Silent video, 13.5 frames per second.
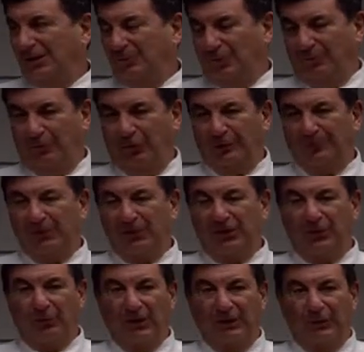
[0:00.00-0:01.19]
We're rebuilding the
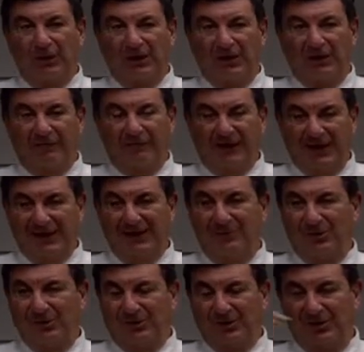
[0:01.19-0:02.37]
arena right now for 80
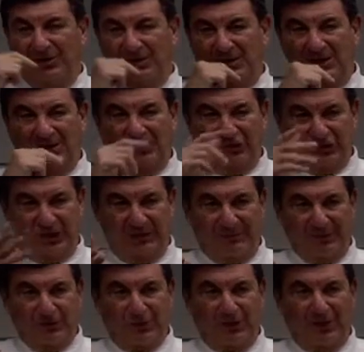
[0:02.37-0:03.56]
million. There's Champion
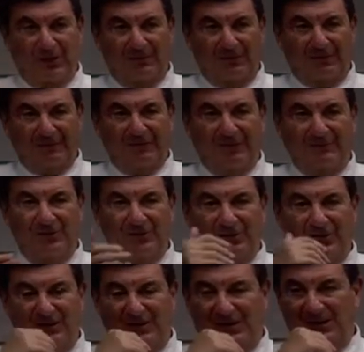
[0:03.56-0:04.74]
Square about 50
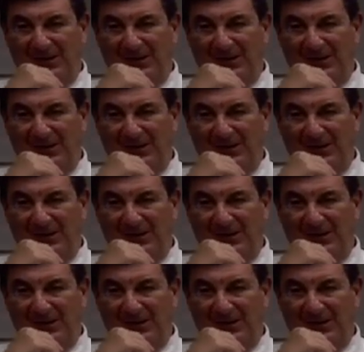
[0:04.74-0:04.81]
million.